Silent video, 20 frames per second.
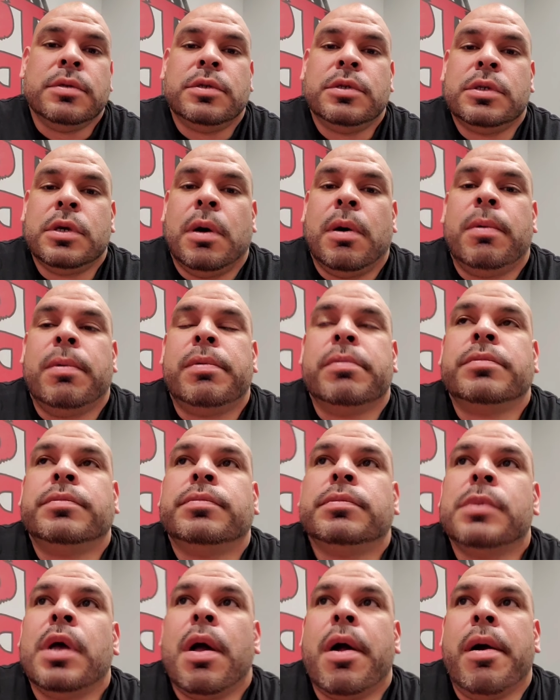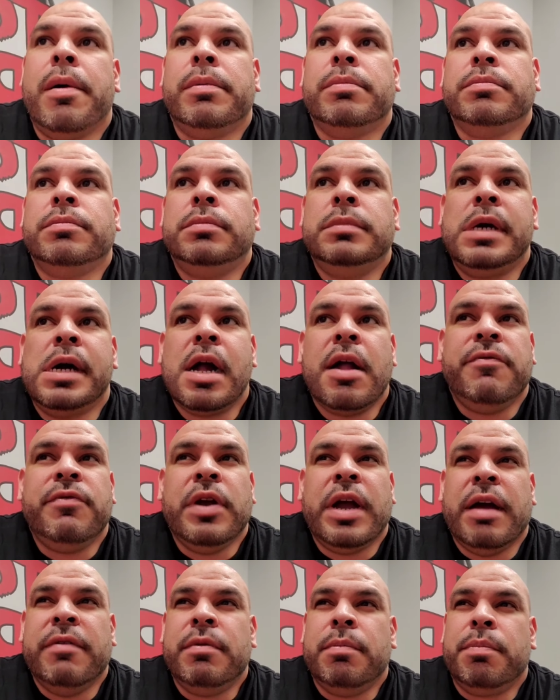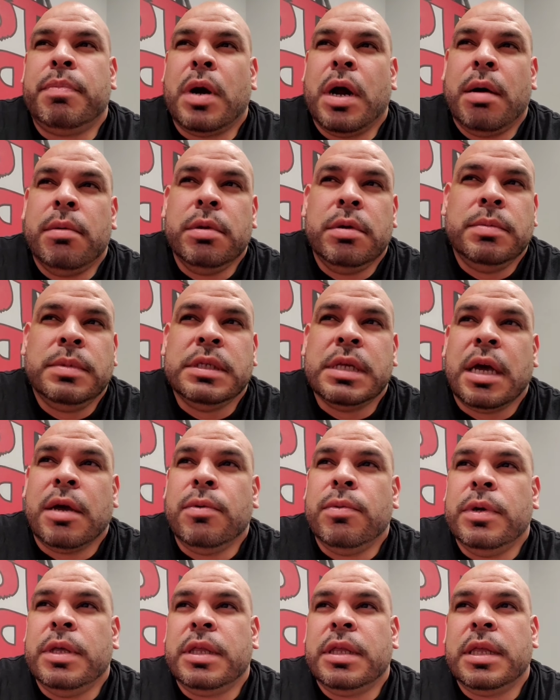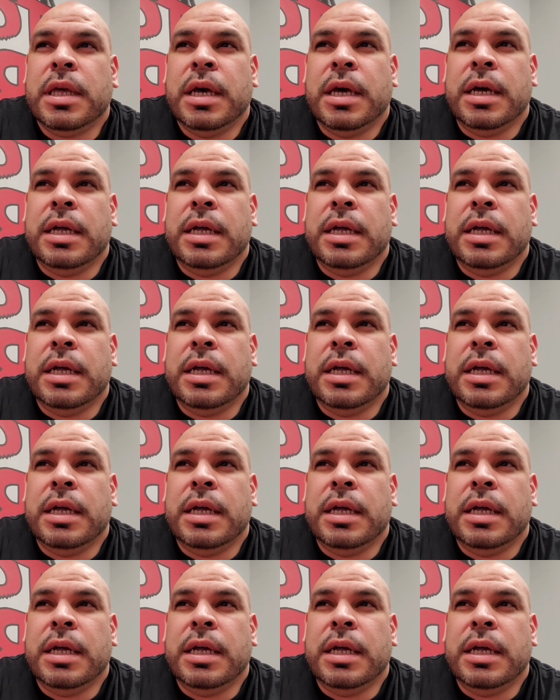So if you're having problems like with